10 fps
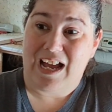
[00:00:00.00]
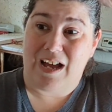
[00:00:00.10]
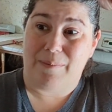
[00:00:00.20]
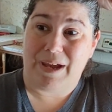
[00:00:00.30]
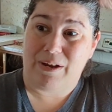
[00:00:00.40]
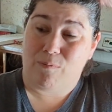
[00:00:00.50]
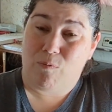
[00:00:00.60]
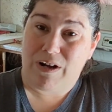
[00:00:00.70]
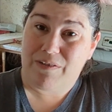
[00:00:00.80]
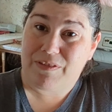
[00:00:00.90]
And
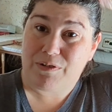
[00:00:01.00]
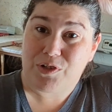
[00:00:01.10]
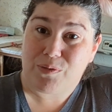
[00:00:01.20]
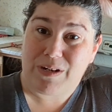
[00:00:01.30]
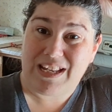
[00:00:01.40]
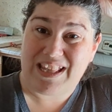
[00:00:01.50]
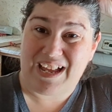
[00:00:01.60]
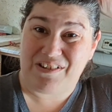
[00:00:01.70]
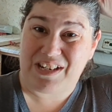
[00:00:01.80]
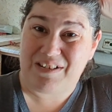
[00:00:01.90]
one of those
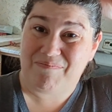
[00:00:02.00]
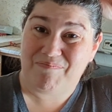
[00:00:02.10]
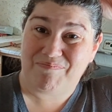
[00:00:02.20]
20,000